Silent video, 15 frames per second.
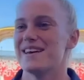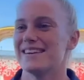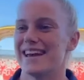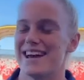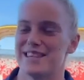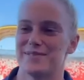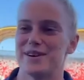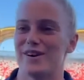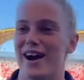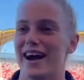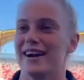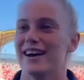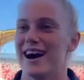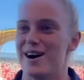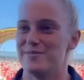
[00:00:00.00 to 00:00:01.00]
Yeah, it's been
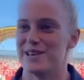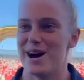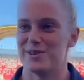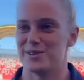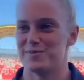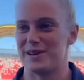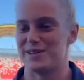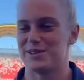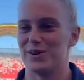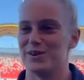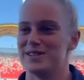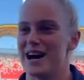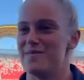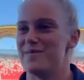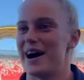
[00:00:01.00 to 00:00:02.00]
great. Talia has been
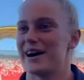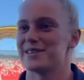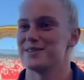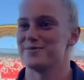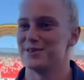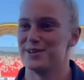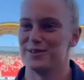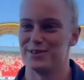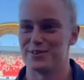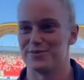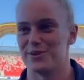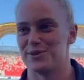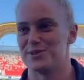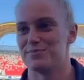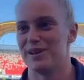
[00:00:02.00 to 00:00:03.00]
solid down back, so I'm really looking
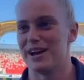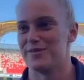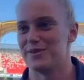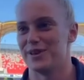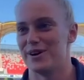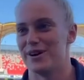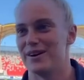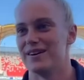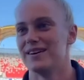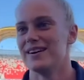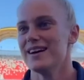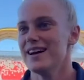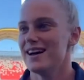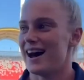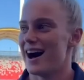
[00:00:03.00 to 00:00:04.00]
forward to playing with her.
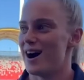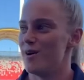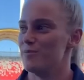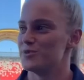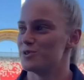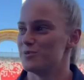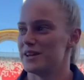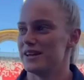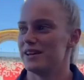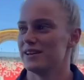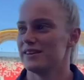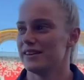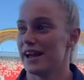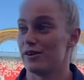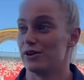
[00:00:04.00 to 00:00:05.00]
She'll be
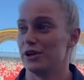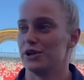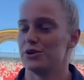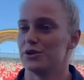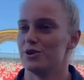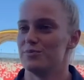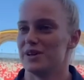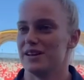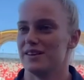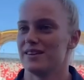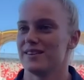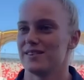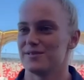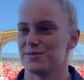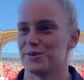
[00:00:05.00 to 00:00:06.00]
really good and be
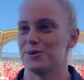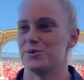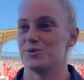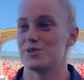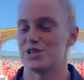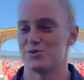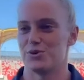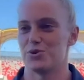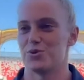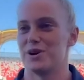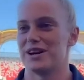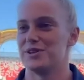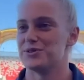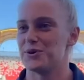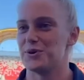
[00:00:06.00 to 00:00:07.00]
real. She's real
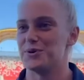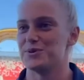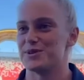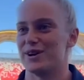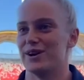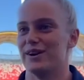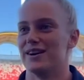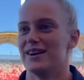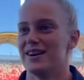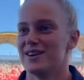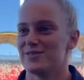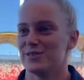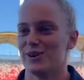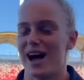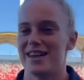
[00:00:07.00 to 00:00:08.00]
quick and tall, so
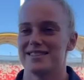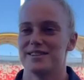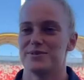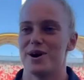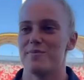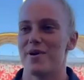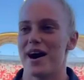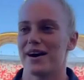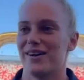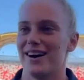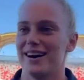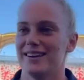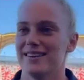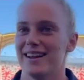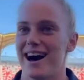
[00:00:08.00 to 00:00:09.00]
real asset to our back
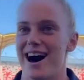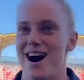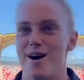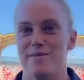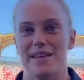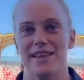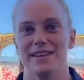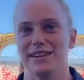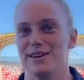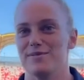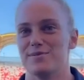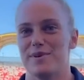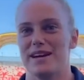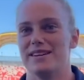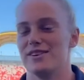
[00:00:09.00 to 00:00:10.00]
line. And then
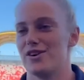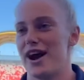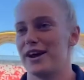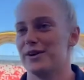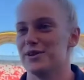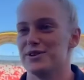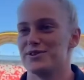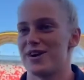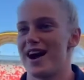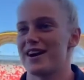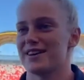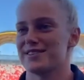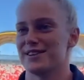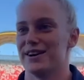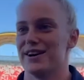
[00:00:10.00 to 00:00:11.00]
Liv's been great on the
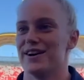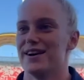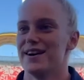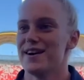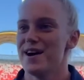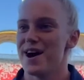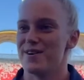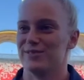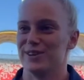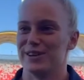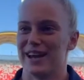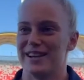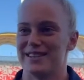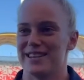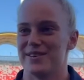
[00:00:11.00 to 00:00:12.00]
track, so I'm really
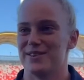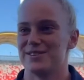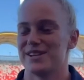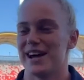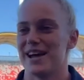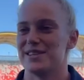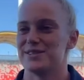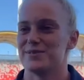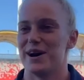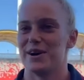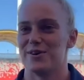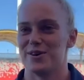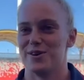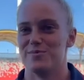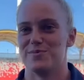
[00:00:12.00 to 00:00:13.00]
keen to see what she adds to our
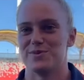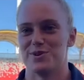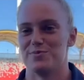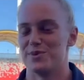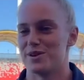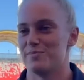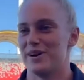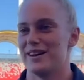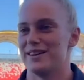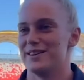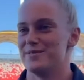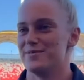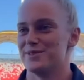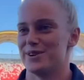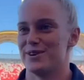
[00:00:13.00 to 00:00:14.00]
group. Super
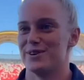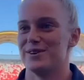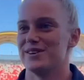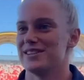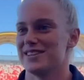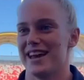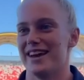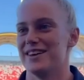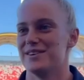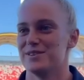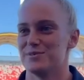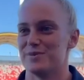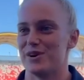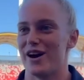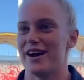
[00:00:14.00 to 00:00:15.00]
competitive, so yeah,
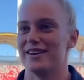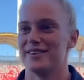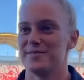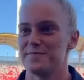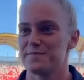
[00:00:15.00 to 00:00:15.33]
she'll be great.